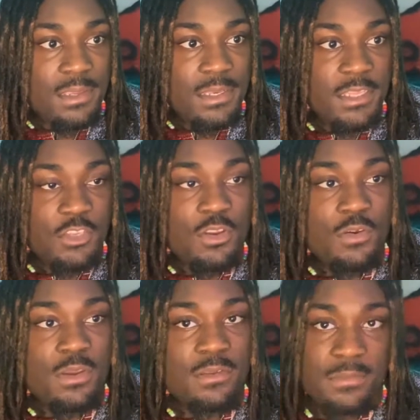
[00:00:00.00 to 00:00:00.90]
And then
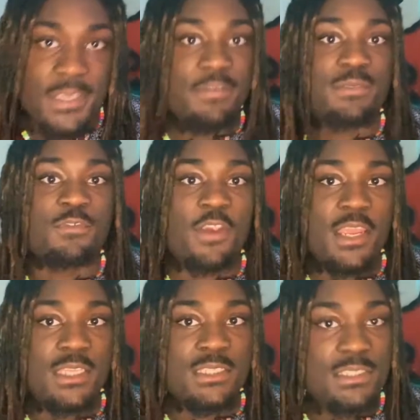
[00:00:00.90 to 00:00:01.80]
give it some
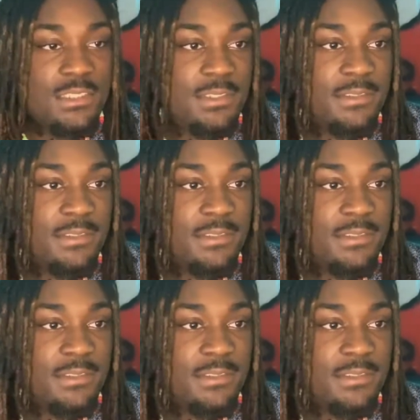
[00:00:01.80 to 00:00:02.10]
frays.